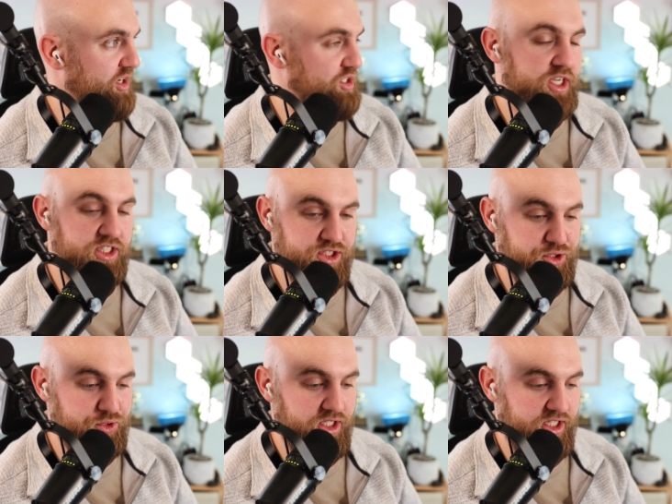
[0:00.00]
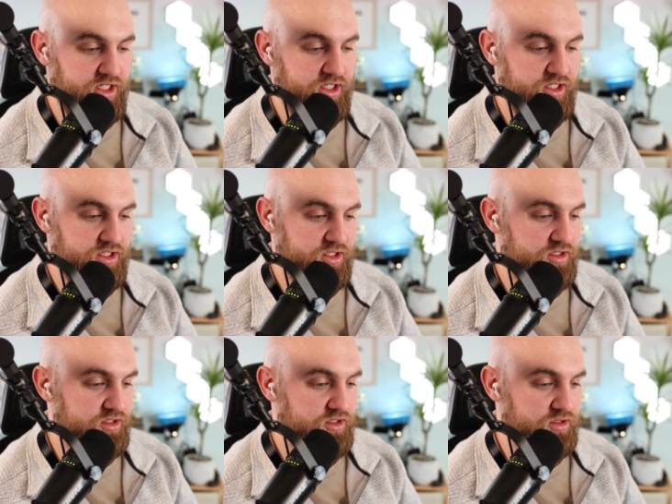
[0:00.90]
takes you. Like,
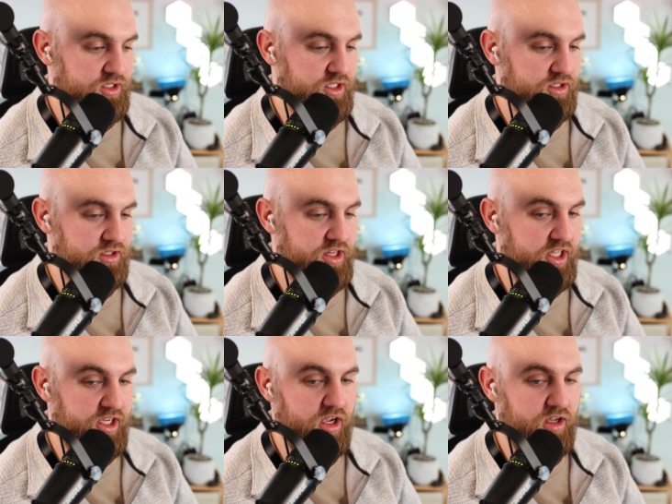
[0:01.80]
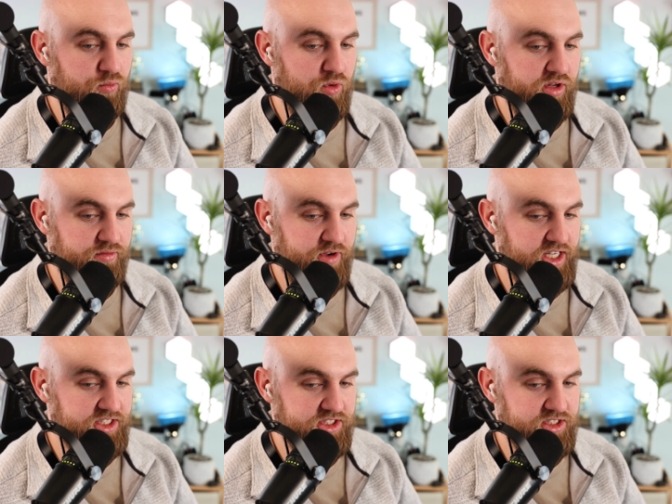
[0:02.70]
I think one of the
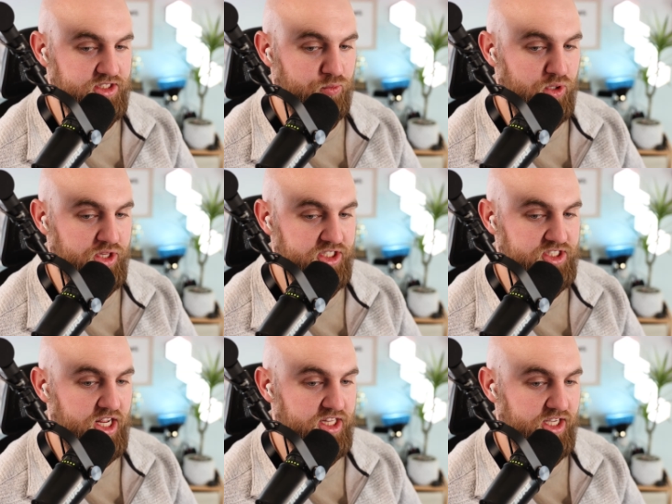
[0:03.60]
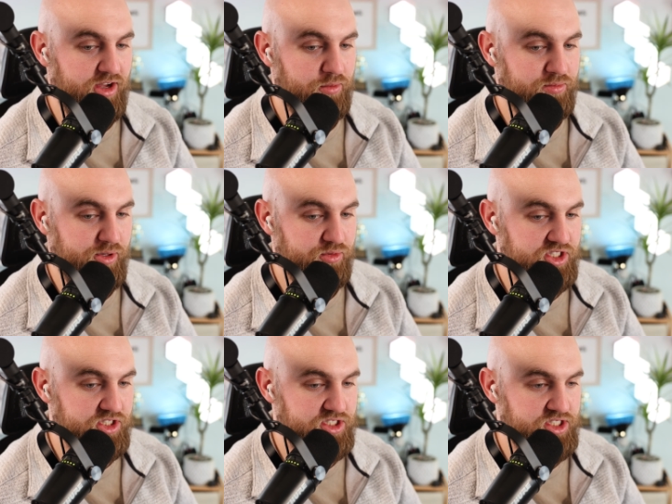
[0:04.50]
fastest, one of the things that I think helped me was
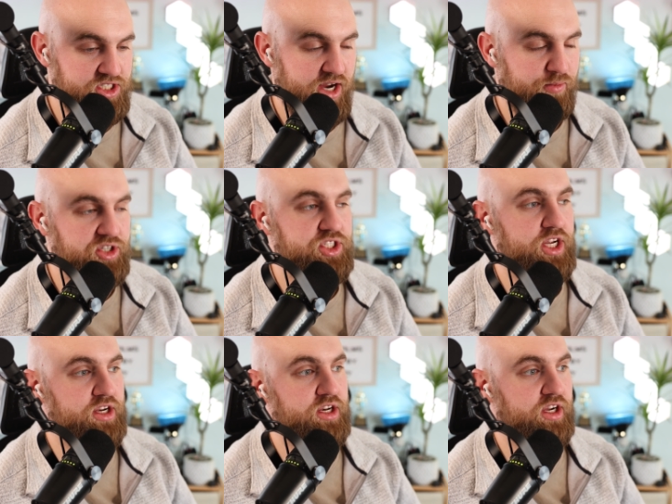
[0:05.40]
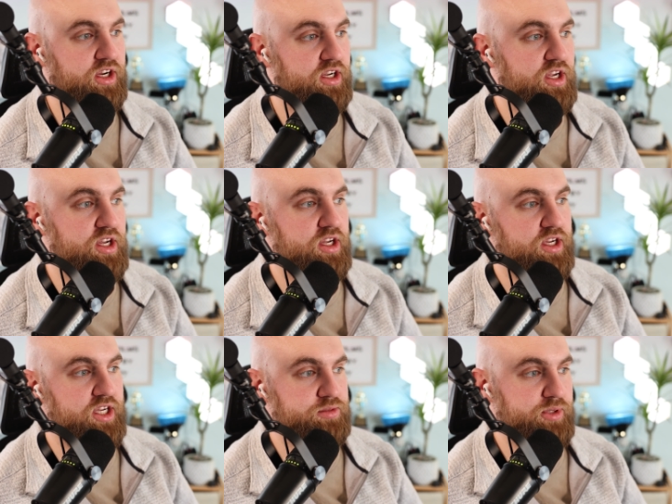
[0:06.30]
sandwich editing,
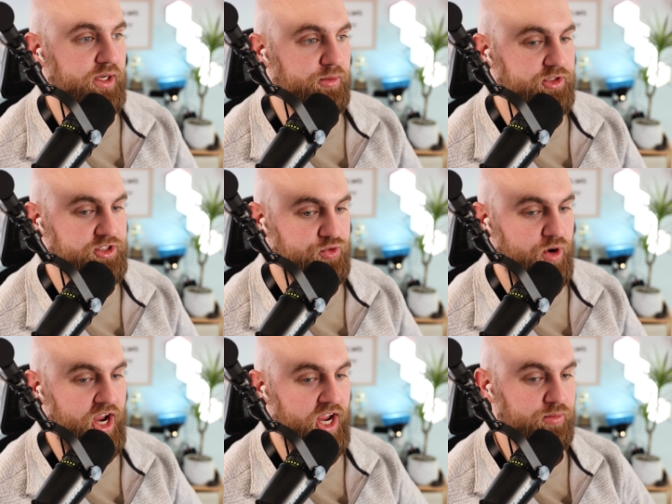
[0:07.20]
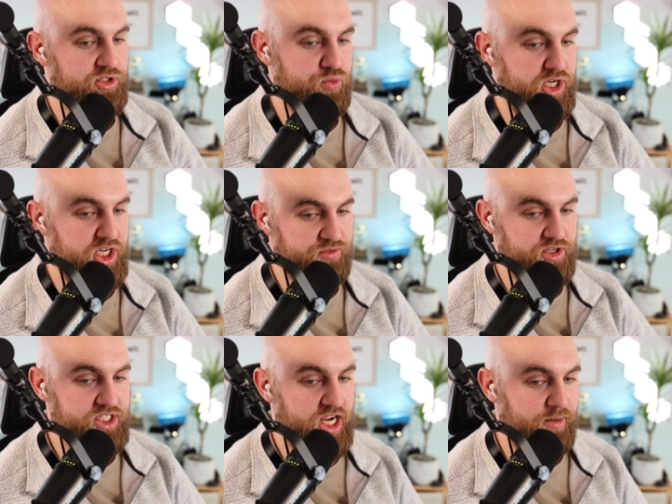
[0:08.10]
is being able to drag between
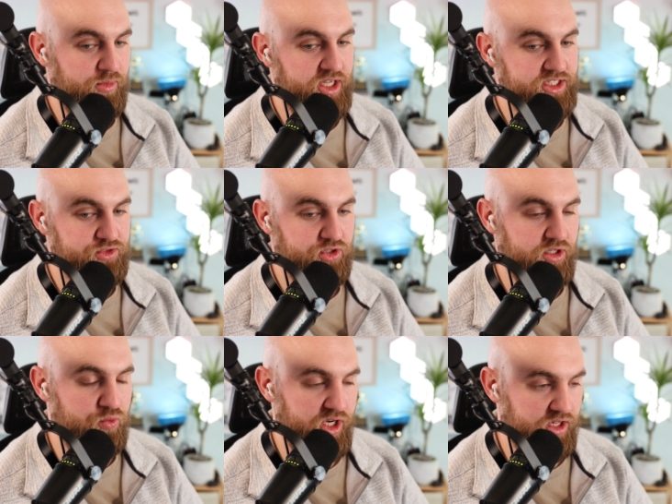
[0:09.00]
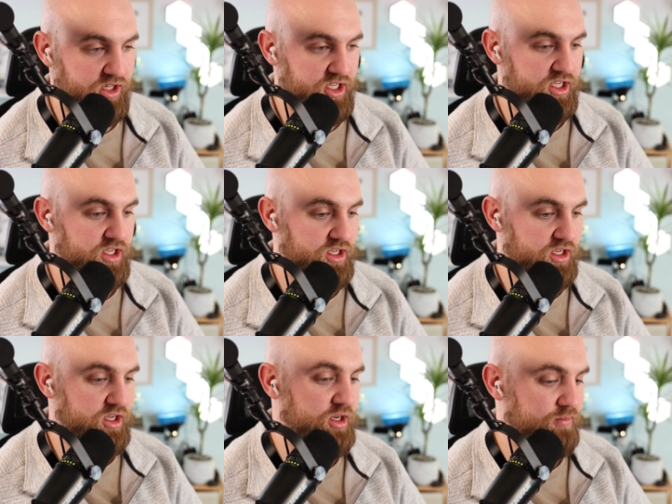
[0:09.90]
different timelines really quickly.
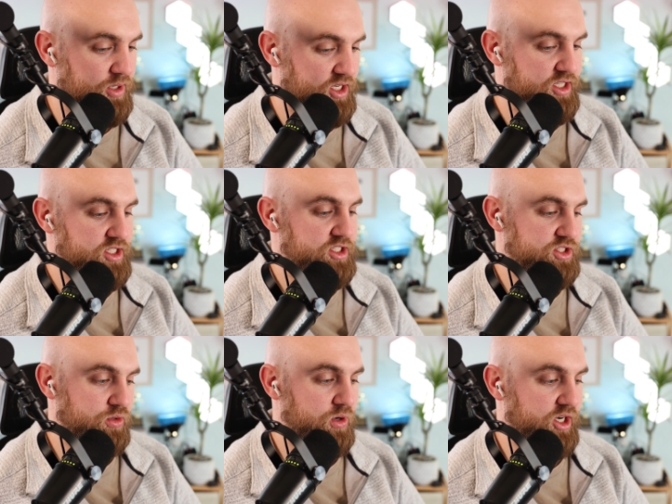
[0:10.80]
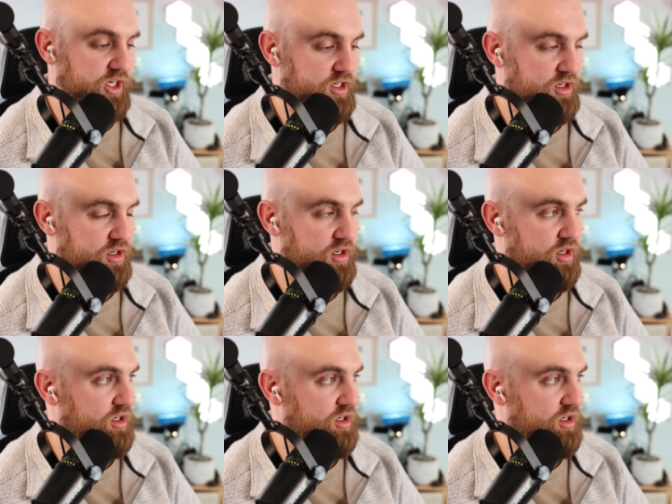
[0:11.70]
Um, so I can uh,